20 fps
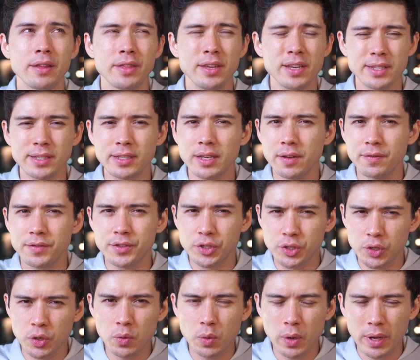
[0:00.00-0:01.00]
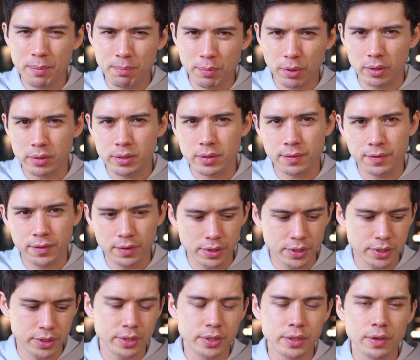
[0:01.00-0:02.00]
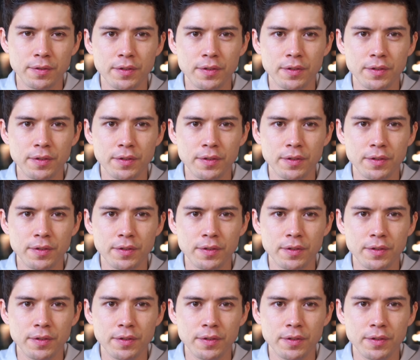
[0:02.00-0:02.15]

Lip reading: think serves 2 important functions. So